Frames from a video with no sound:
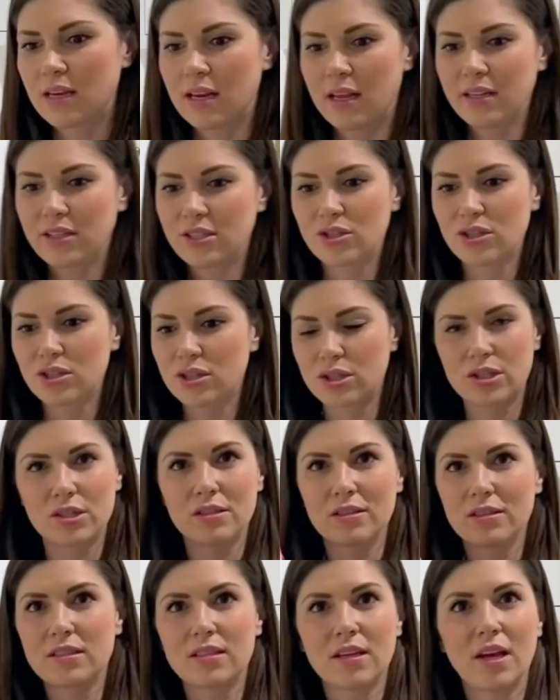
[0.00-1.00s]
it's
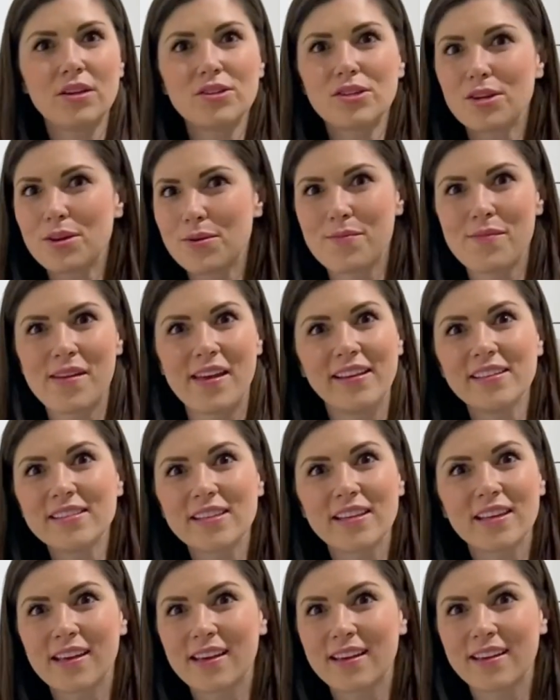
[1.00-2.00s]
just such an
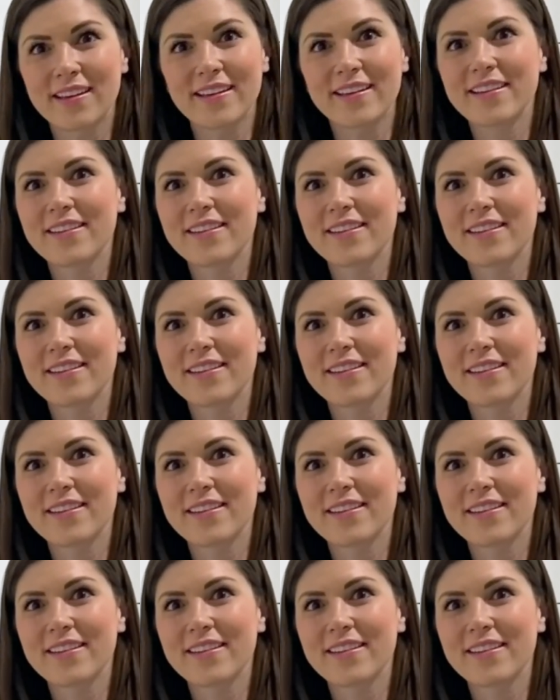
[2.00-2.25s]
amazing